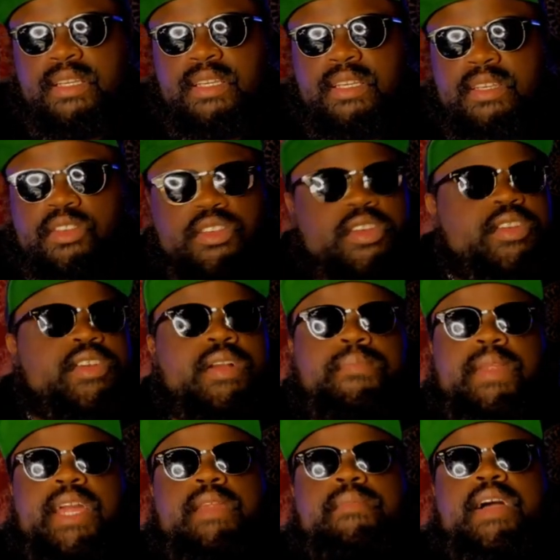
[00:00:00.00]
You sure to
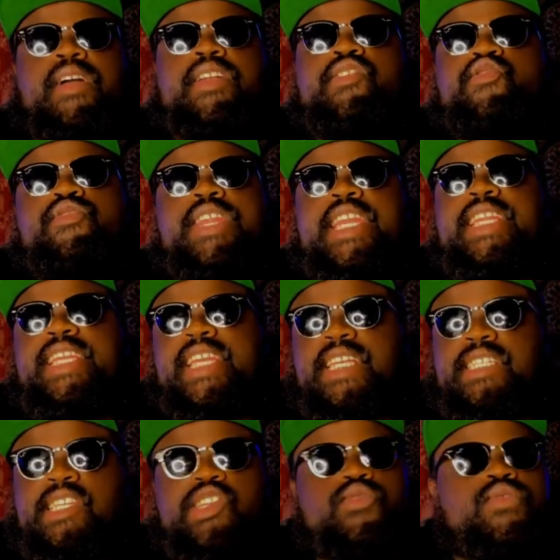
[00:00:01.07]
complain about and you need
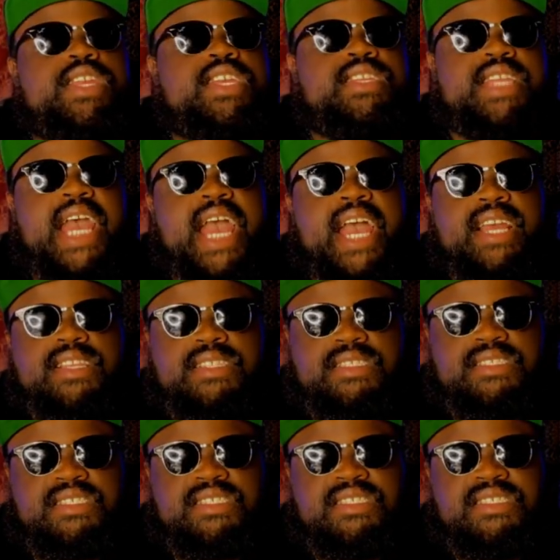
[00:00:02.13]
this and you need that.
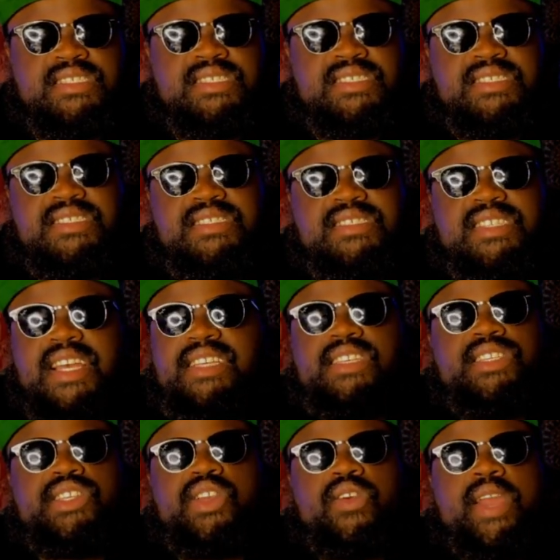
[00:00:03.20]
That's
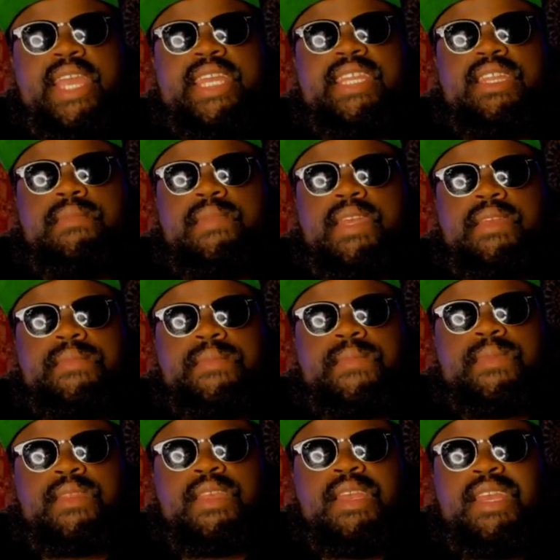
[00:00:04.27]
just crazy to me.
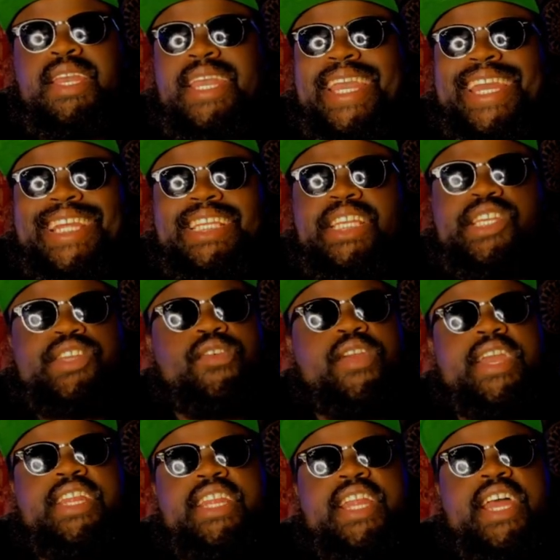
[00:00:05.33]
And it's just
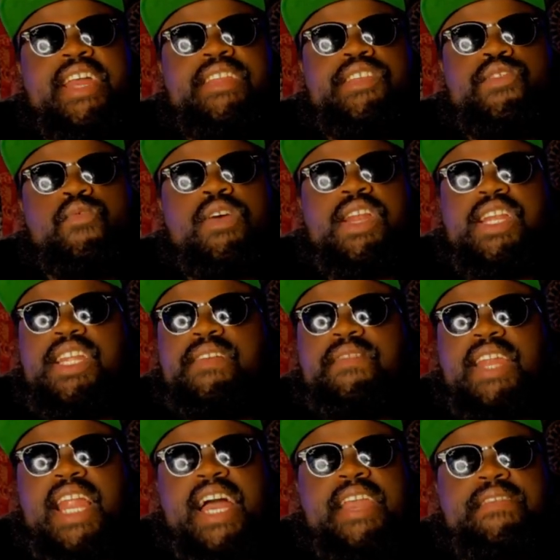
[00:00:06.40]
crazy that you want to live a
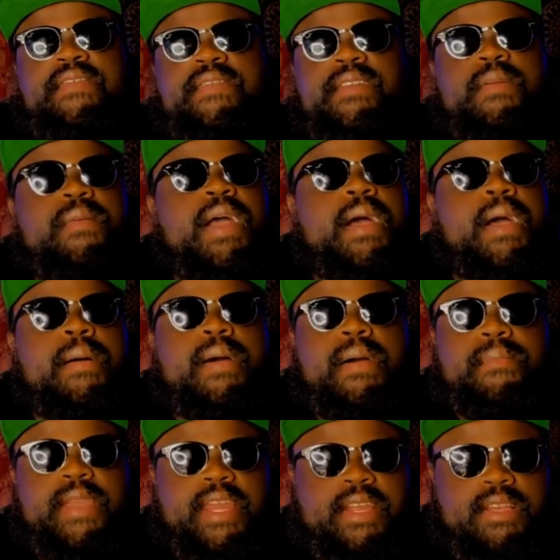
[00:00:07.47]
life. And I, I
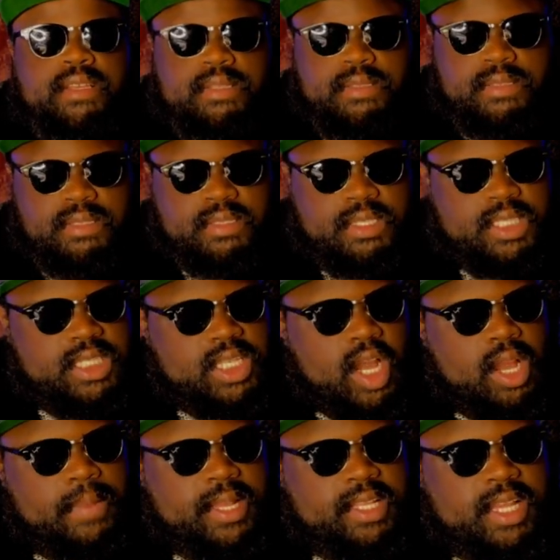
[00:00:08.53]
made a
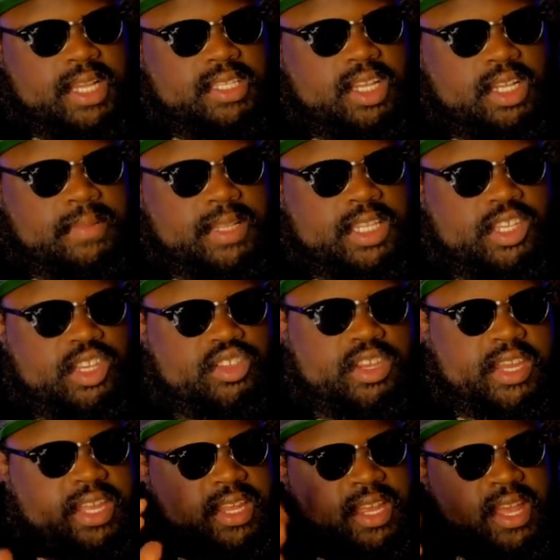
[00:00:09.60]
talk about I talked about this
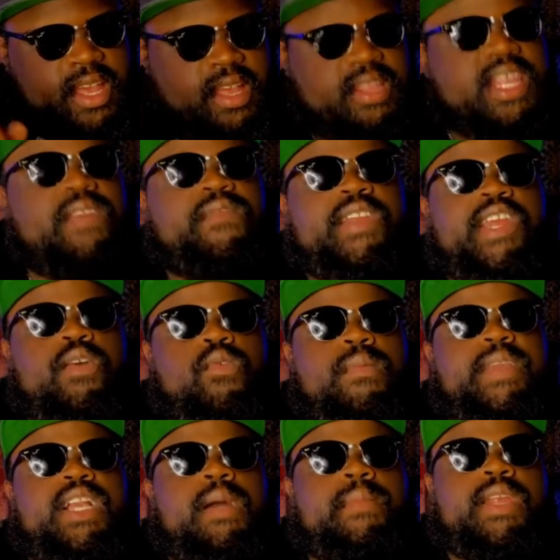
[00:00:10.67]
yesterday. That video will be
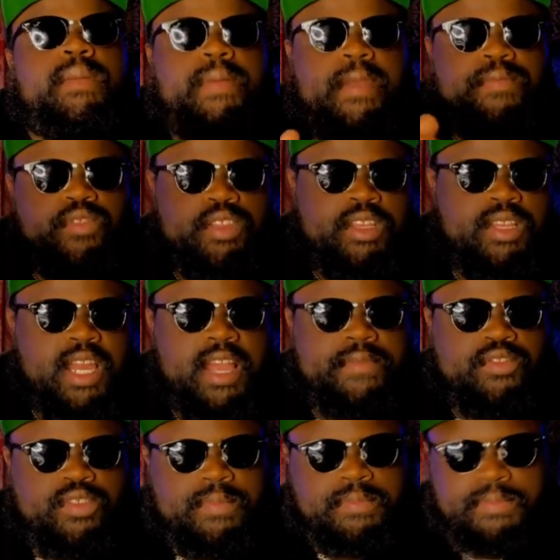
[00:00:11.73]
coming up after this live
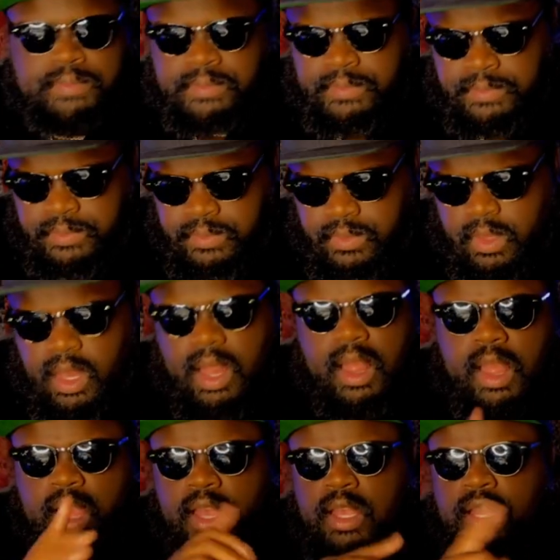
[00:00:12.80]
stream.
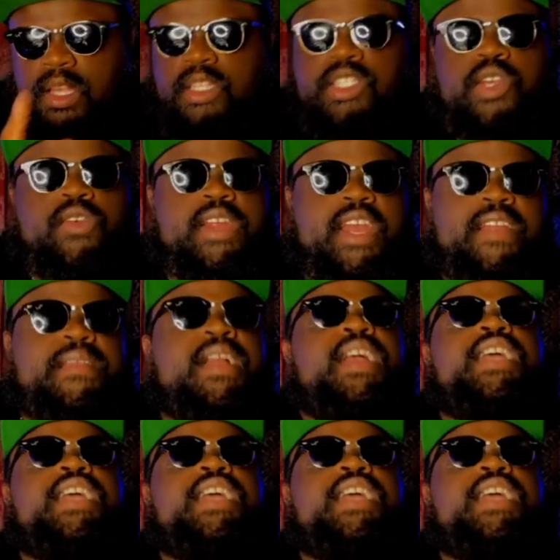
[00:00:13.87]
Tune in.